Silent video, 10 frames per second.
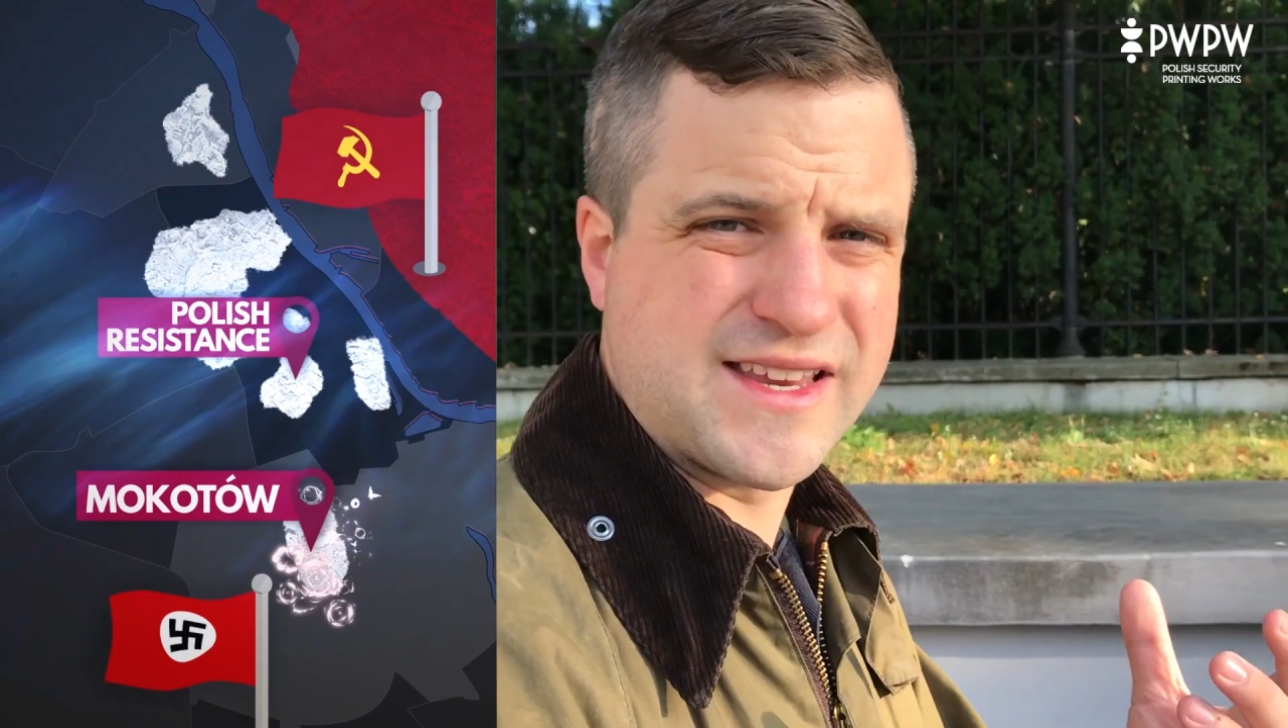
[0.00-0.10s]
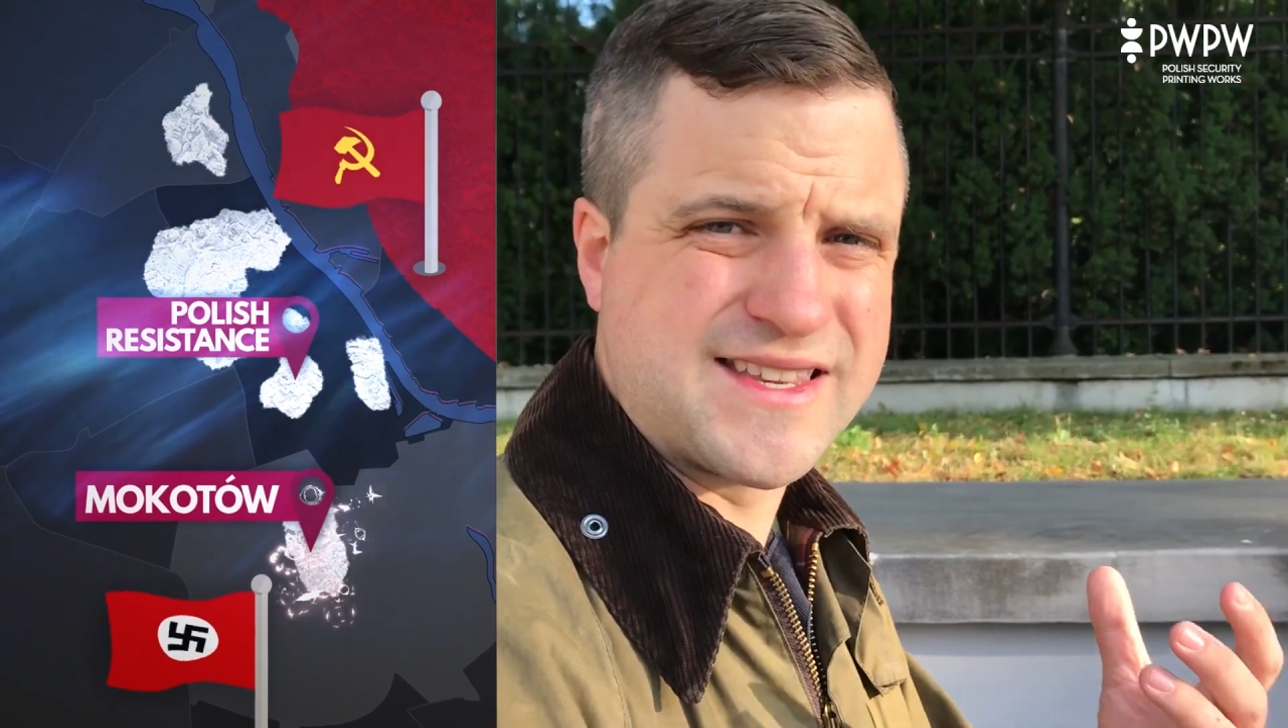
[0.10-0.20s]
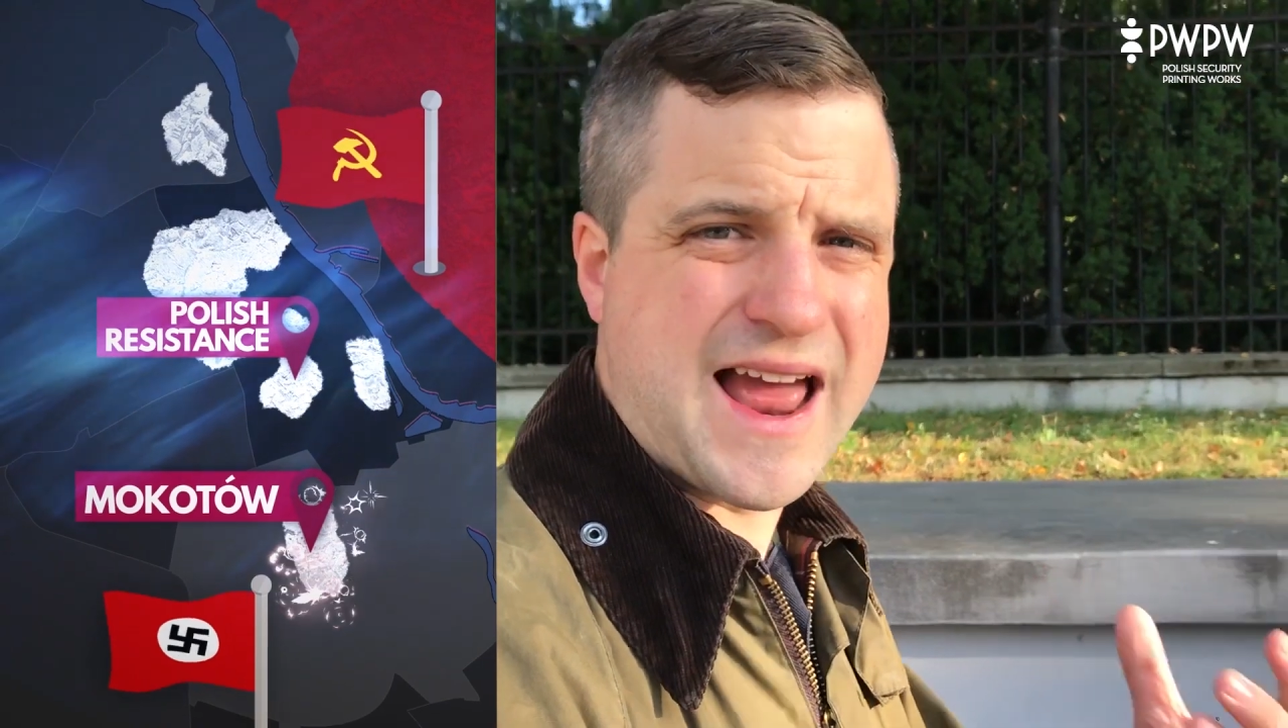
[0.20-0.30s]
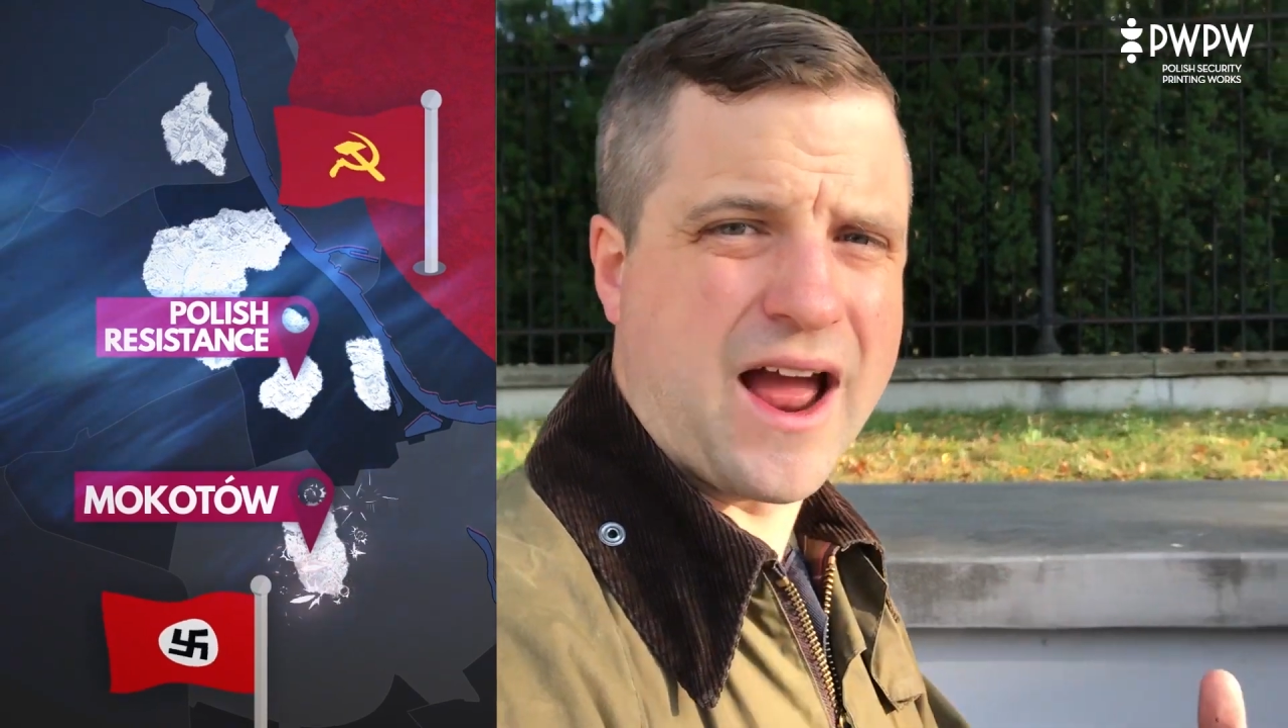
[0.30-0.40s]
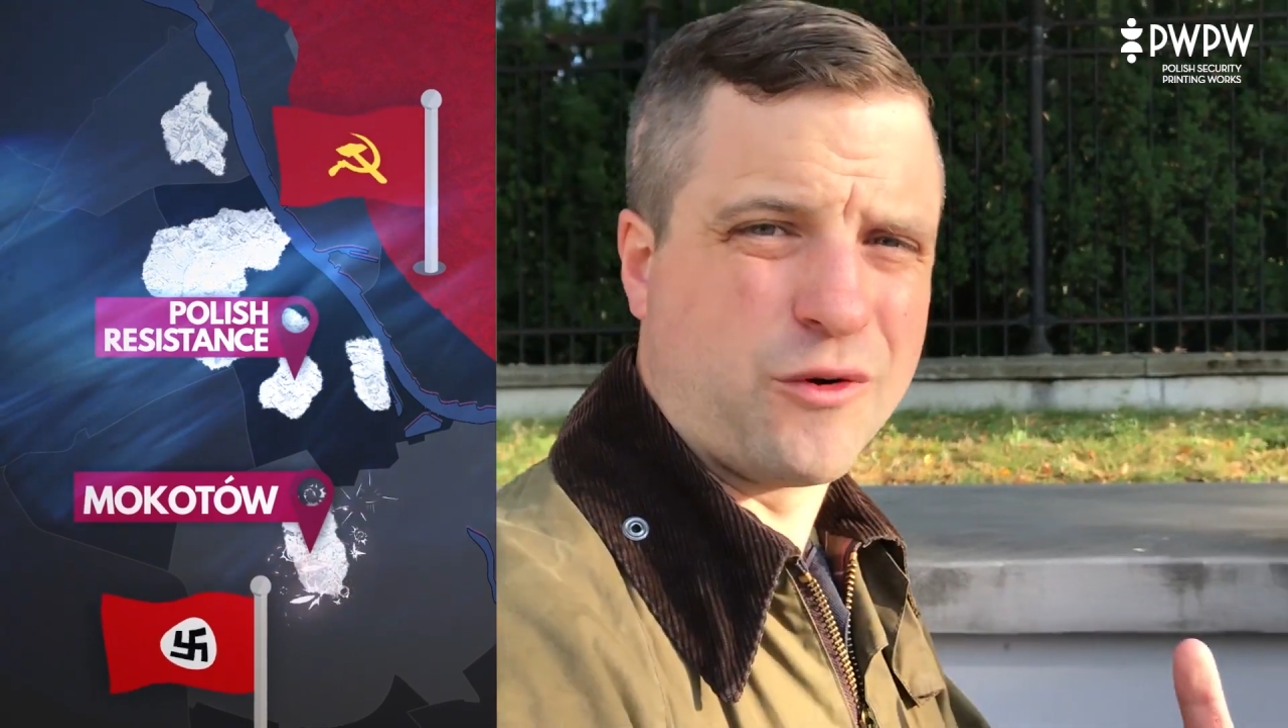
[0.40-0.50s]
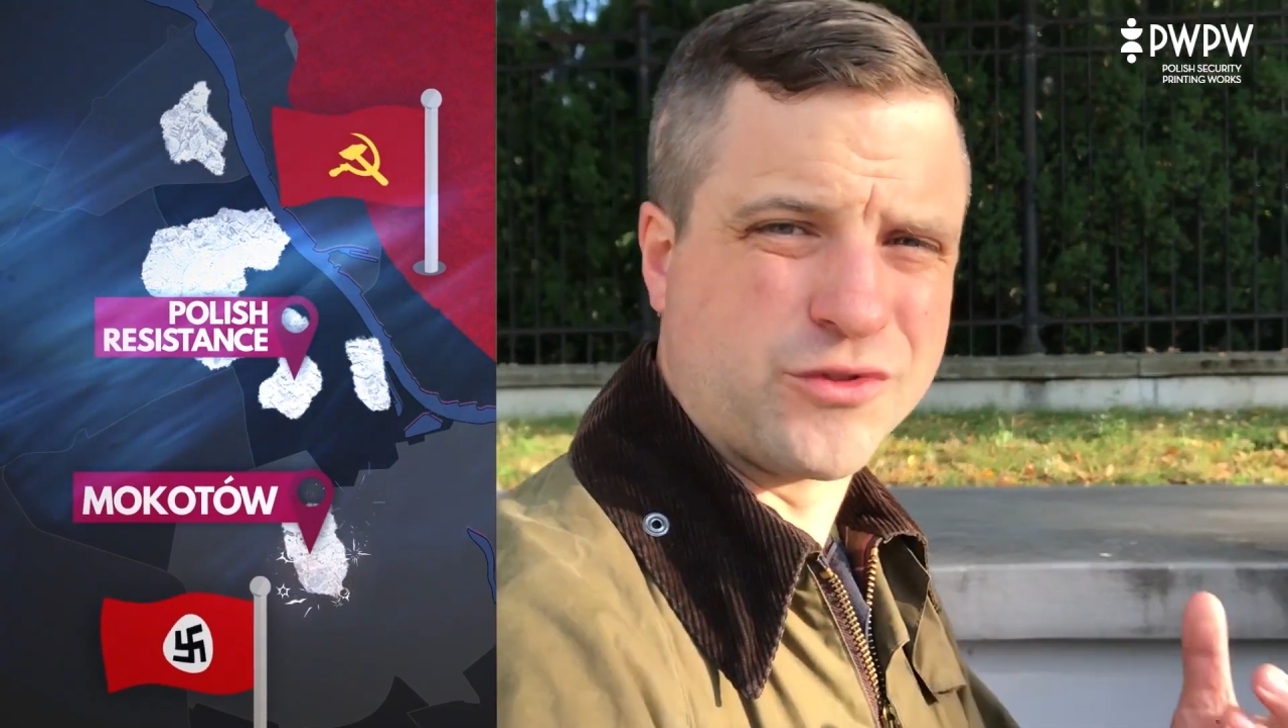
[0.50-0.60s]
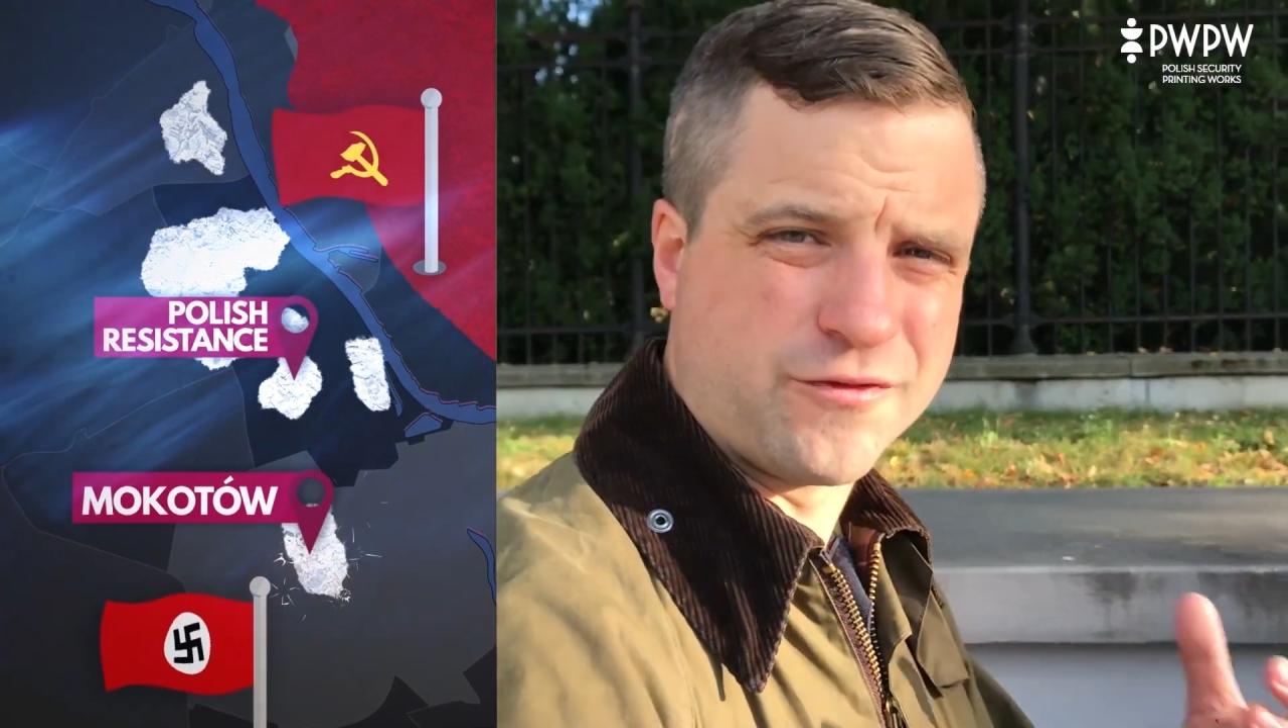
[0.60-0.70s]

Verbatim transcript: is now